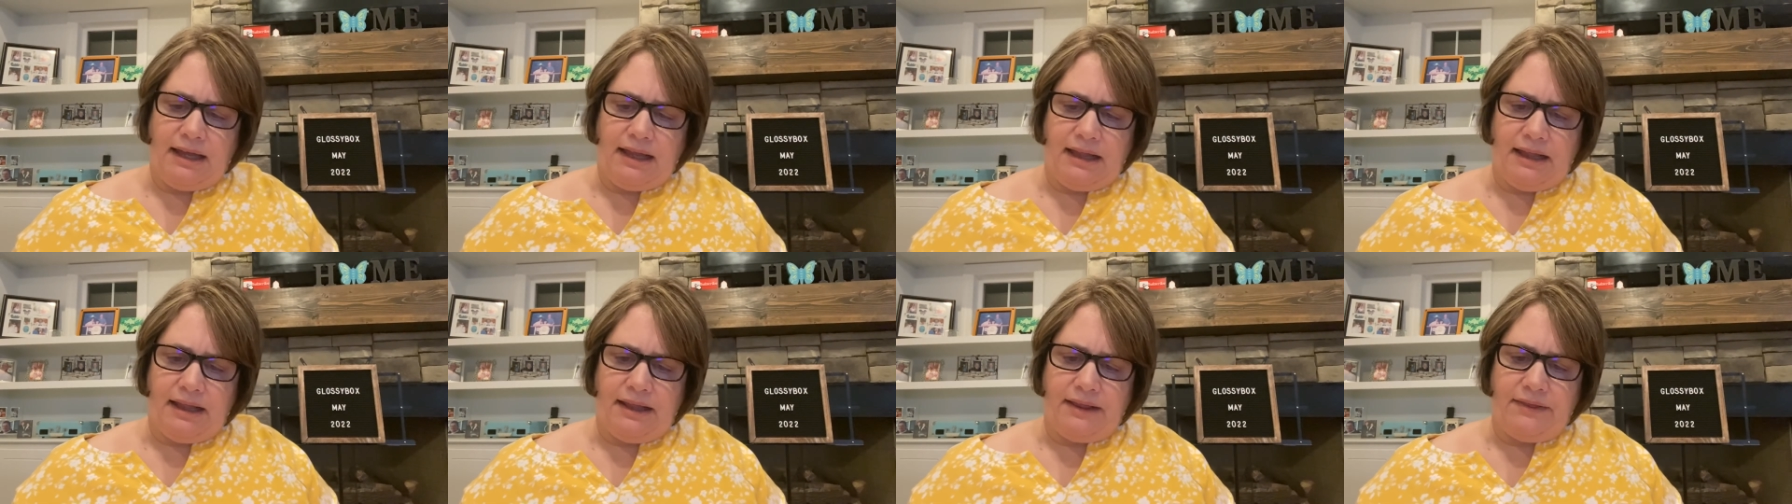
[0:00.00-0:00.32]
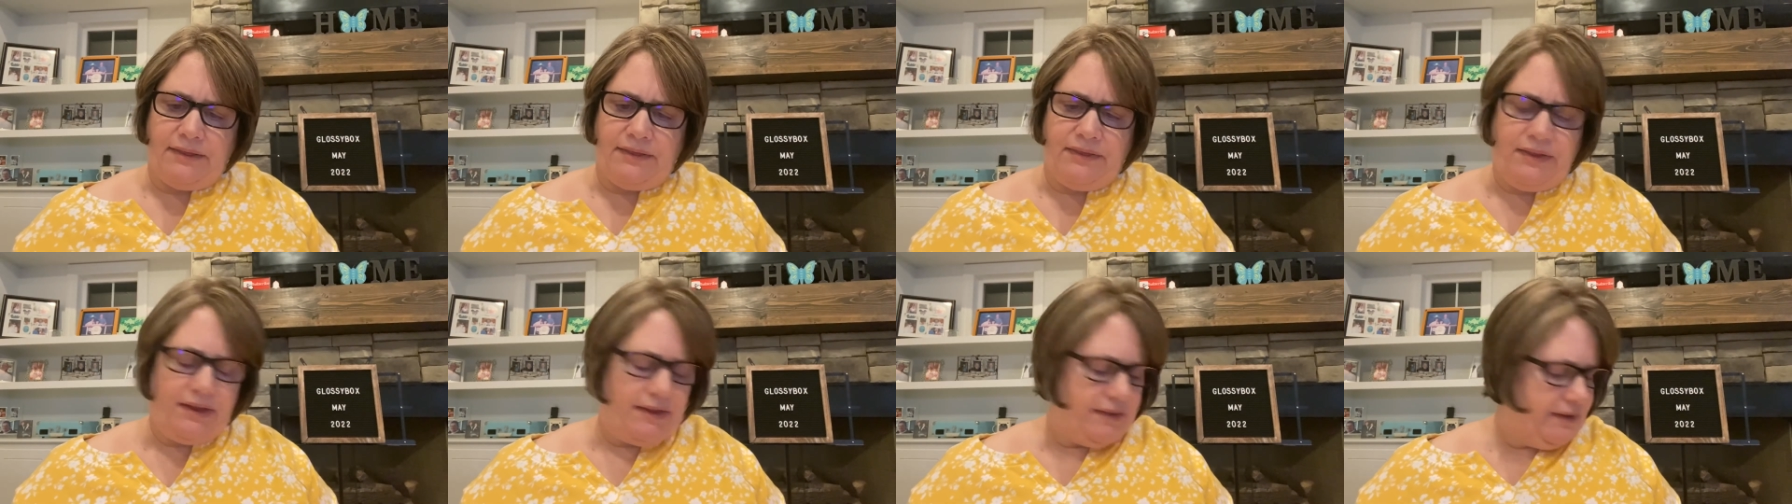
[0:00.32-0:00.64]

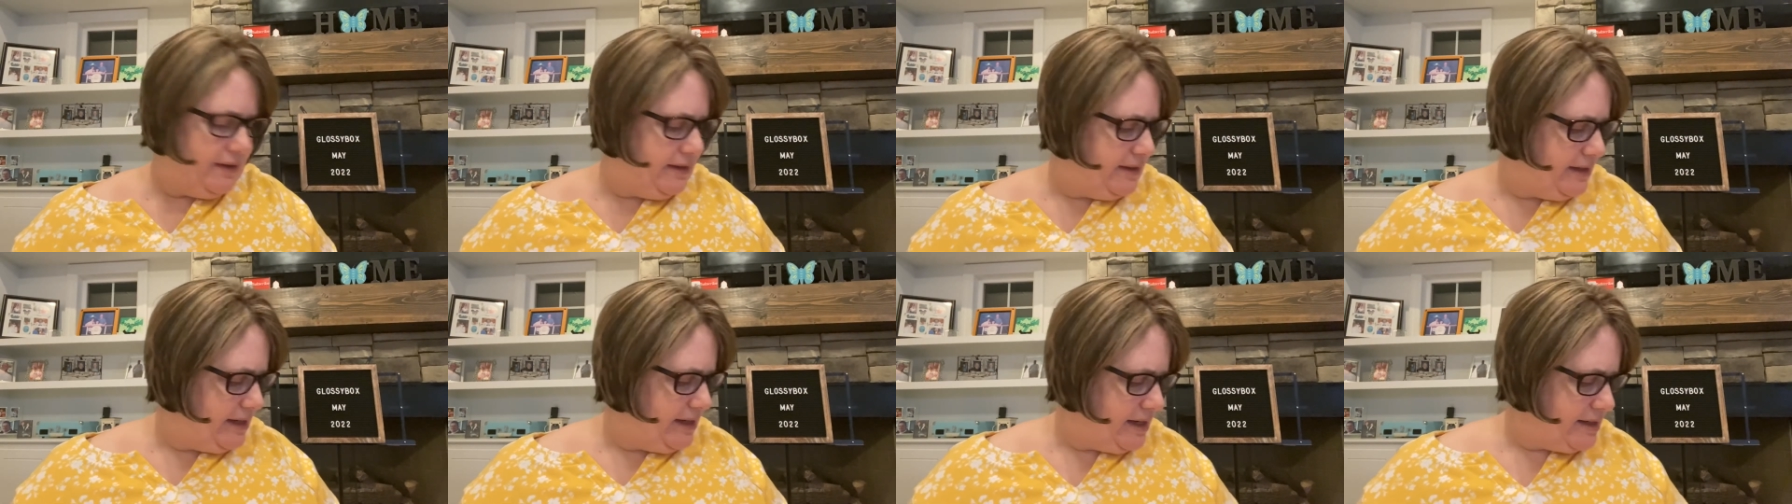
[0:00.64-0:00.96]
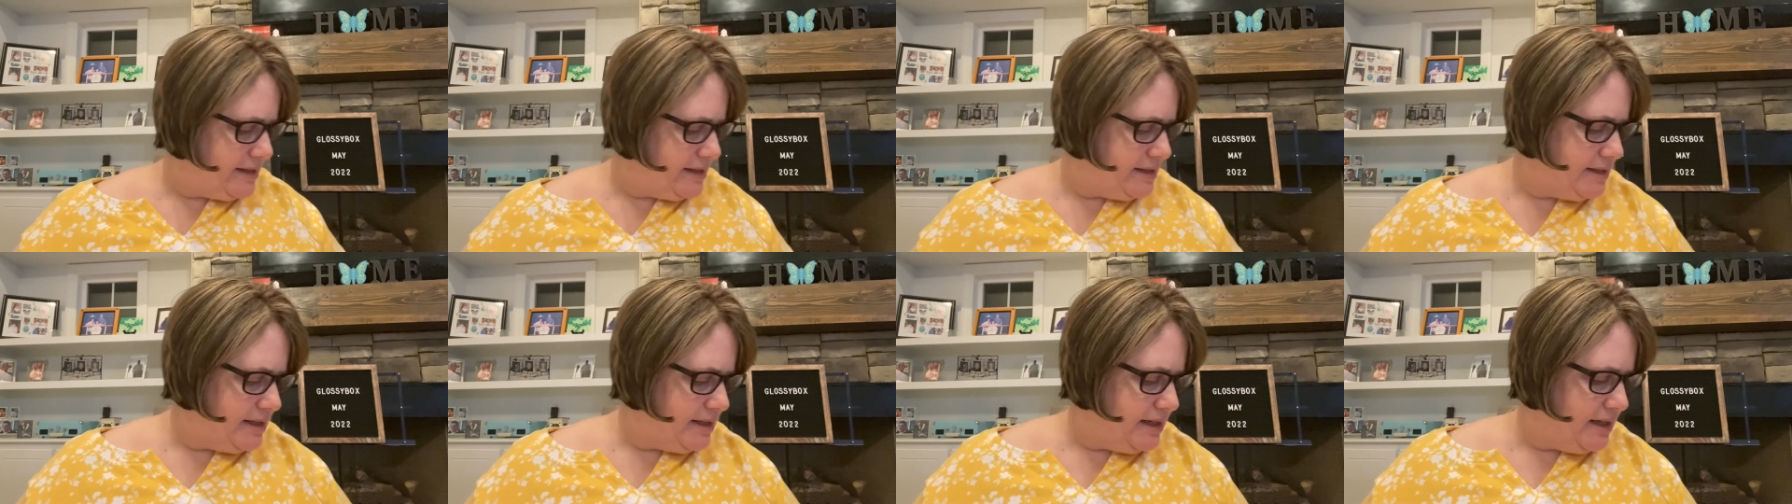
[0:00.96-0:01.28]
Then the
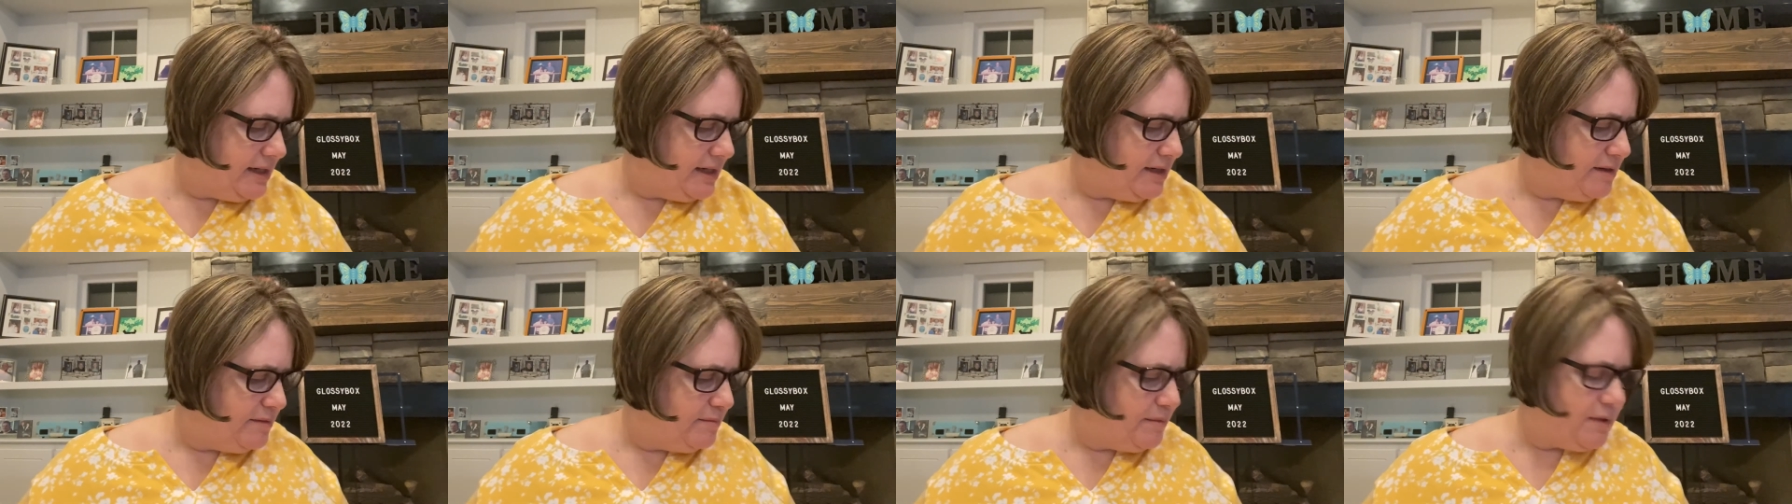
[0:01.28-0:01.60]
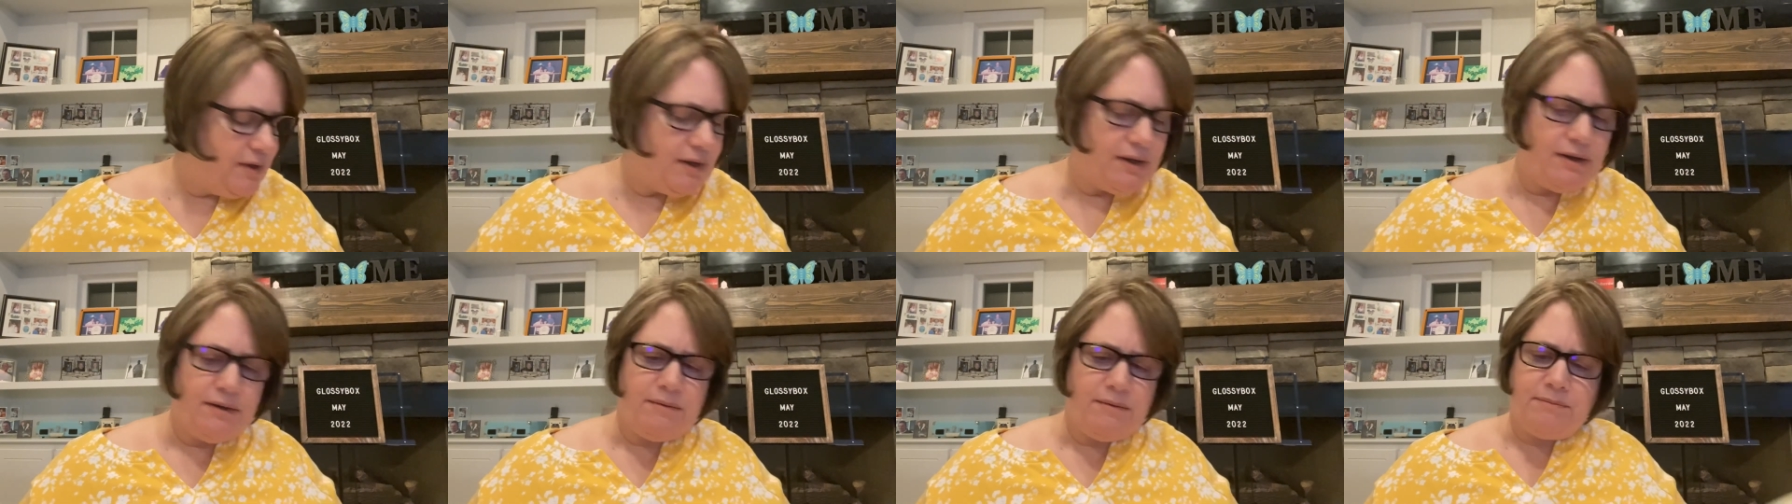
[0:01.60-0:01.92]
next item
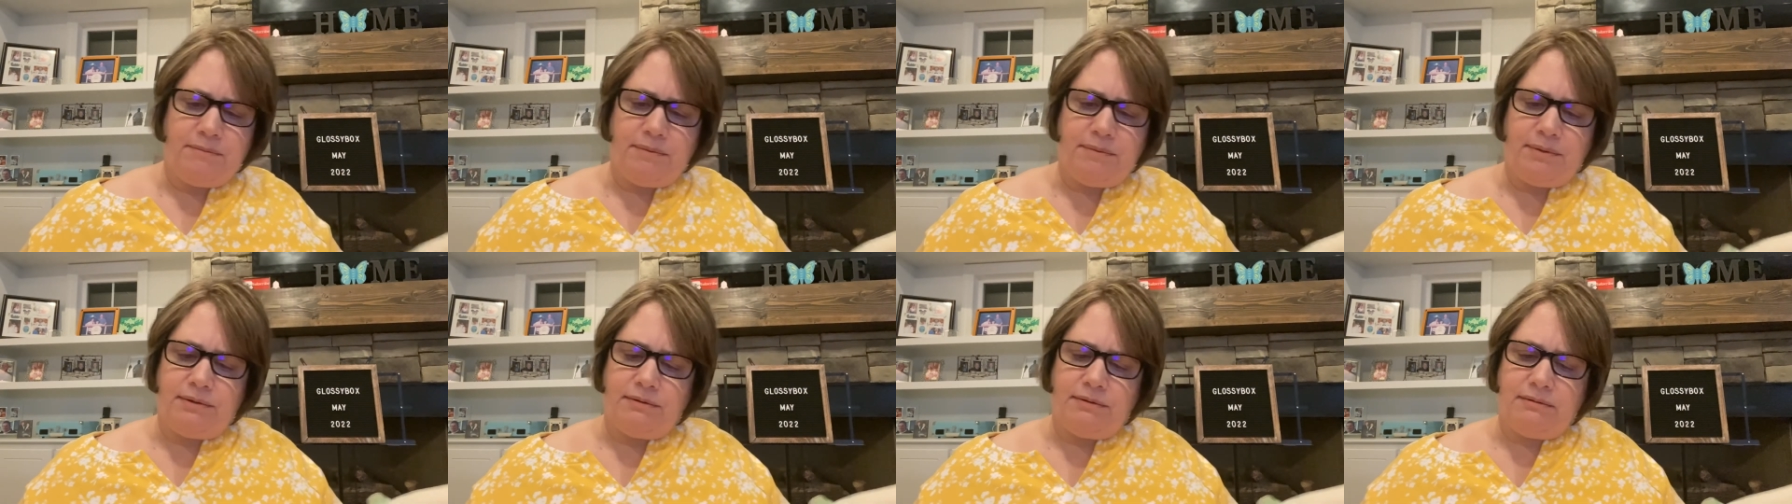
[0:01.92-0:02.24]
up,